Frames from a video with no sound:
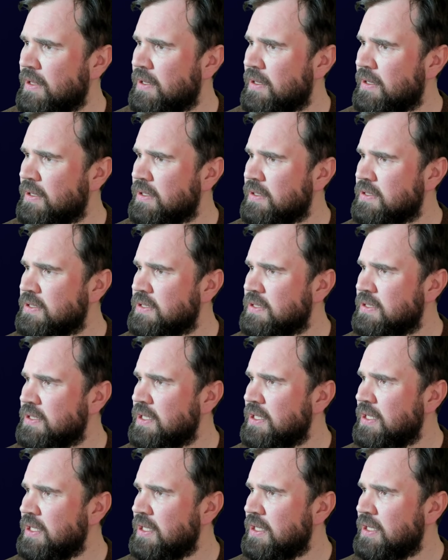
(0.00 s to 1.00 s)
let's
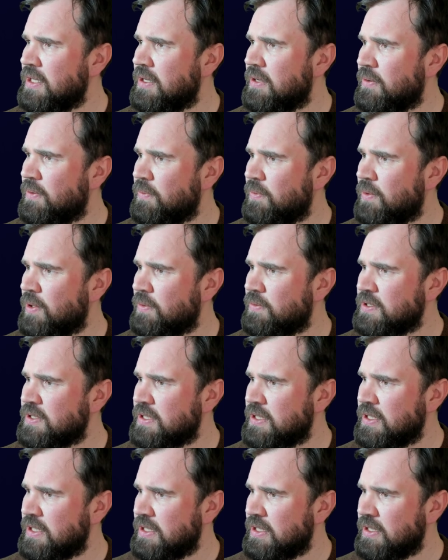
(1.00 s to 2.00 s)
see, what was
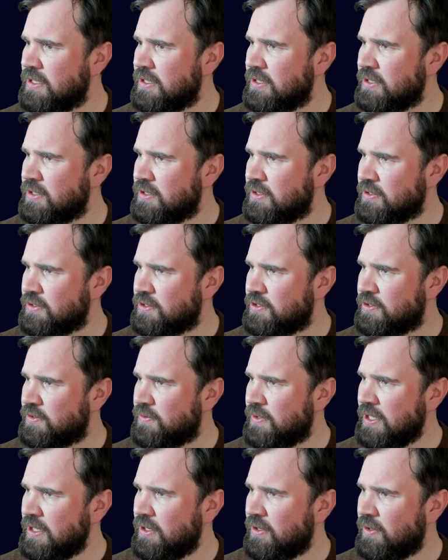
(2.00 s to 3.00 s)
the
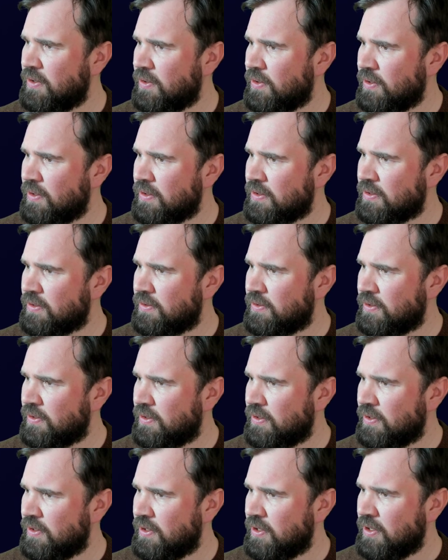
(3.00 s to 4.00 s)
string called?
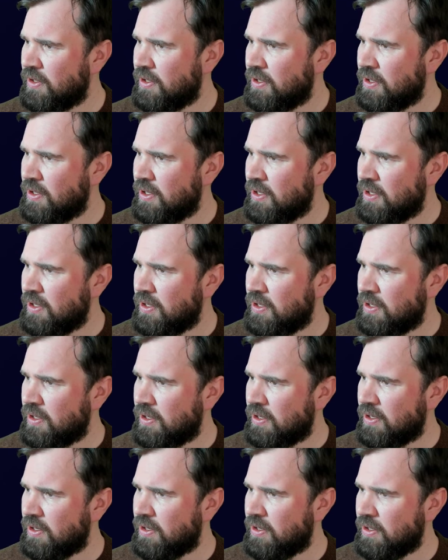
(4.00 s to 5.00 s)

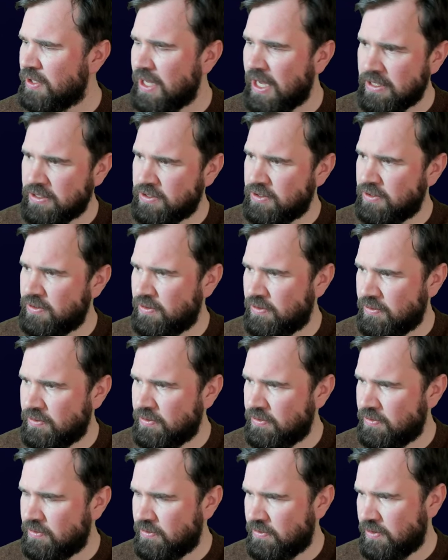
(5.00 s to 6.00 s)
Yeah, so
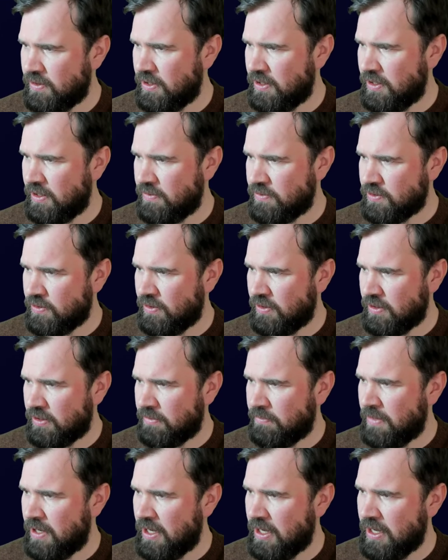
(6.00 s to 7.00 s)
it was called
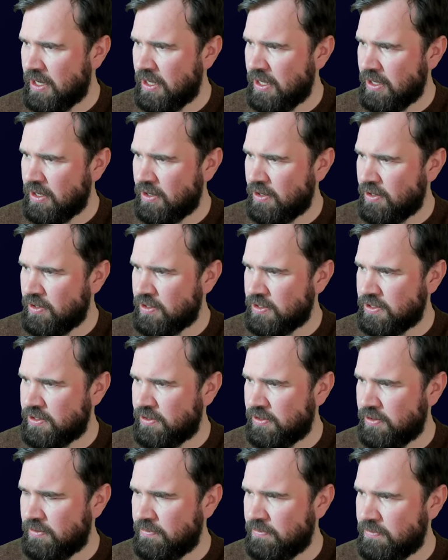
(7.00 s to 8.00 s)
my
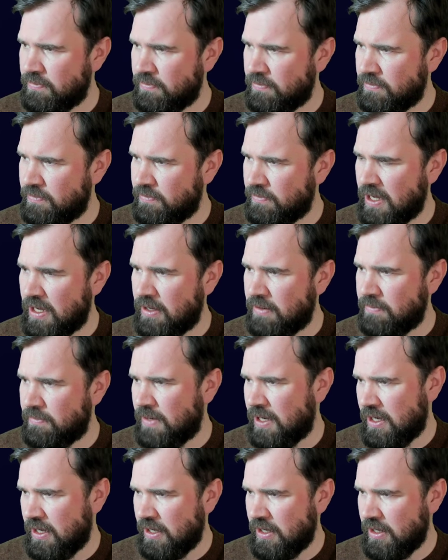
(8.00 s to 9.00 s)
custom,
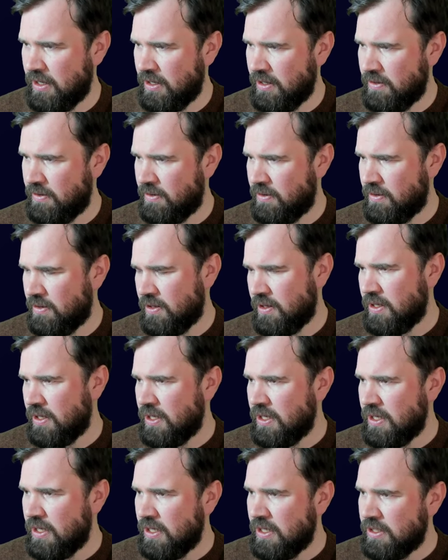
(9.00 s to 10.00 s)
my
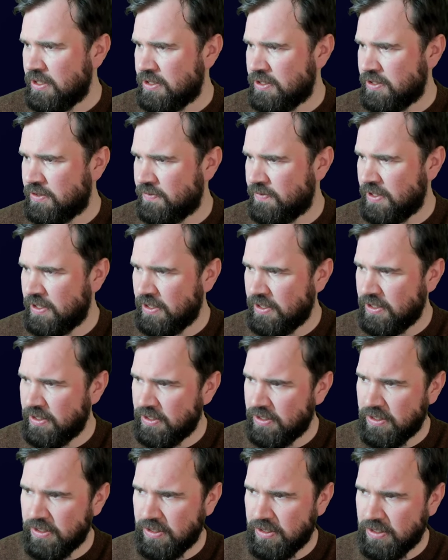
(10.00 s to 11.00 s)

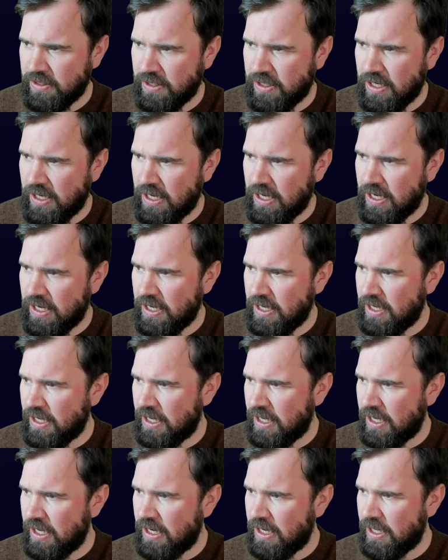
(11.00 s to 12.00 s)
string
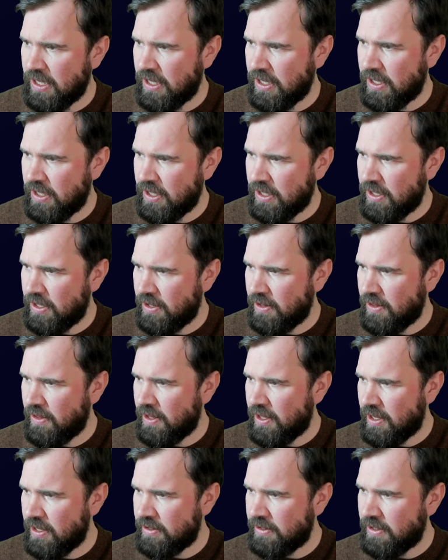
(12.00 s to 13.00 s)

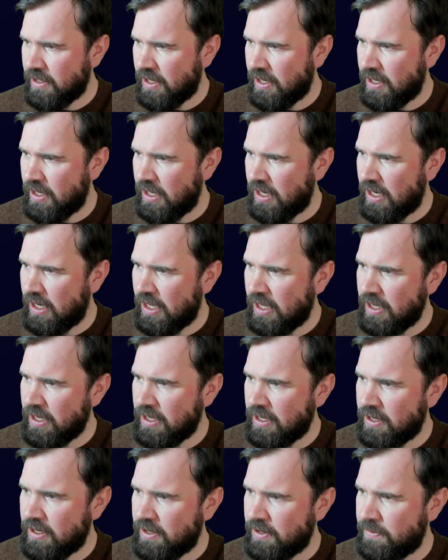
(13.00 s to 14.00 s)
that I
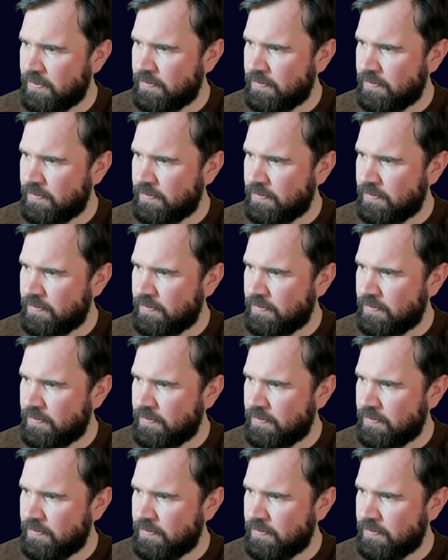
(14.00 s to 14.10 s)
like.